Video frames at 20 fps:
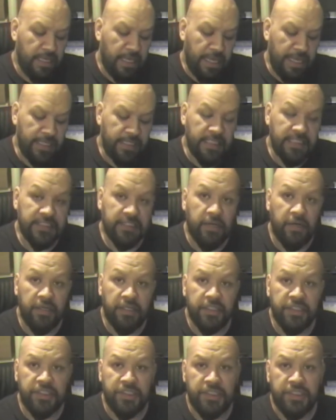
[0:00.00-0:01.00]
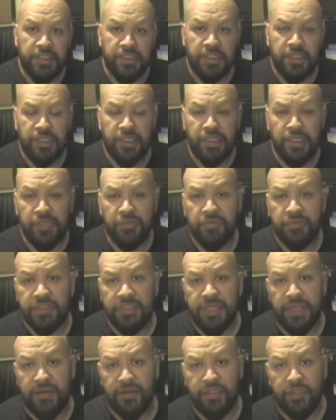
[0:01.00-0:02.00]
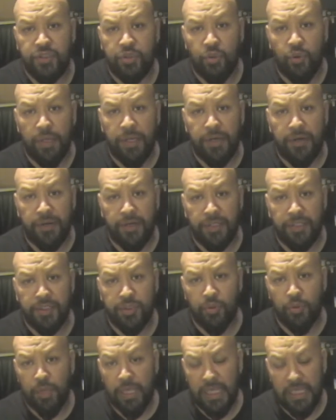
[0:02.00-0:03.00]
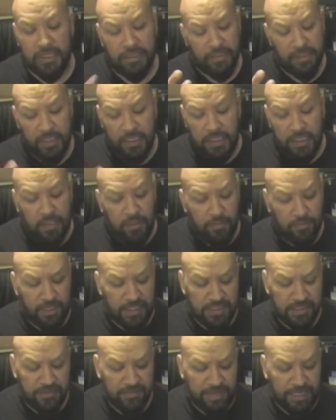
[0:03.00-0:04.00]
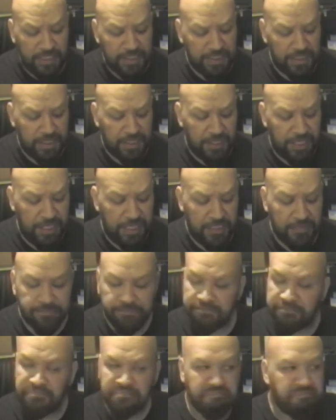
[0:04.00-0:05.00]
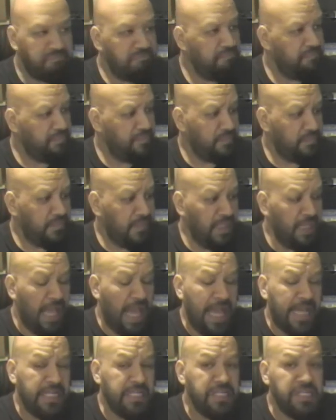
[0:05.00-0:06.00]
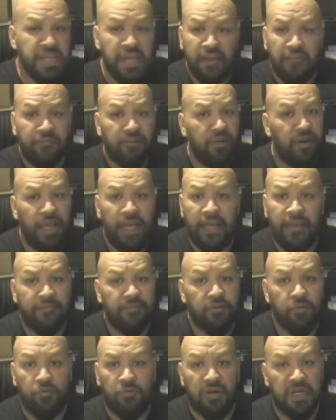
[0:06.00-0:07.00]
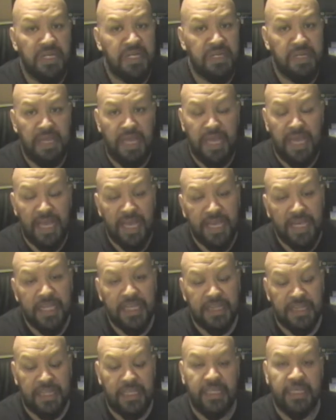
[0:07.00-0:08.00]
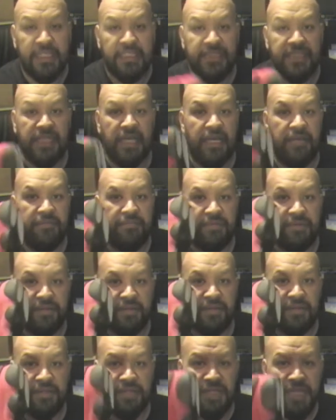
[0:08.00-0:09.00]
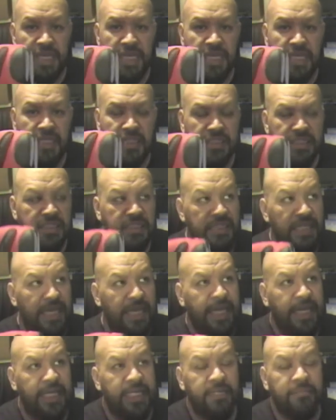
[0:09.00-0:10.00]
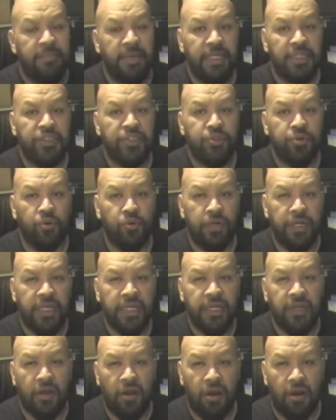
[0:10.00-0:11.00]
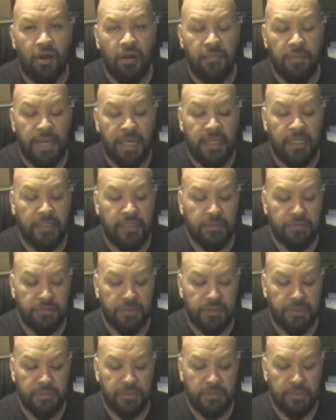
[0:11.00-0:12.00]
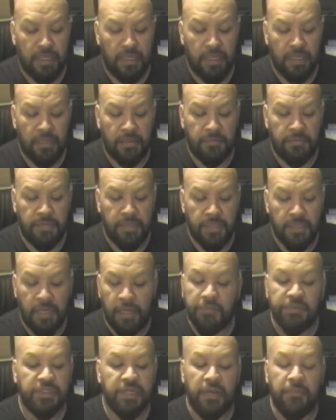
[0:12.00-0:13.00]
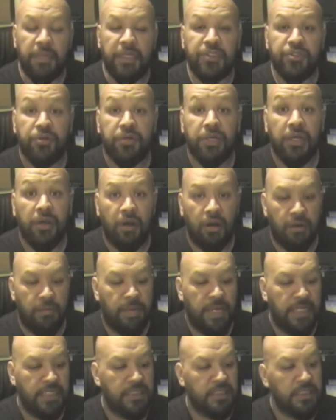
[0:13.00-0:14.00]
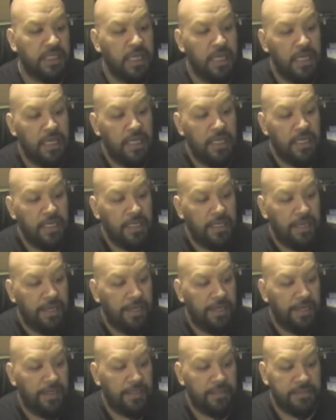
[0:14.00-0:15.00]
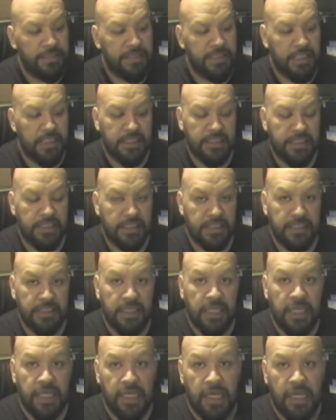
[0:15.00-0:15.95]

and they started to use their Twitter tweet reservation thing, I never ever won anything except these and my Jordan Carmichaels. My Jordan Carmines sixes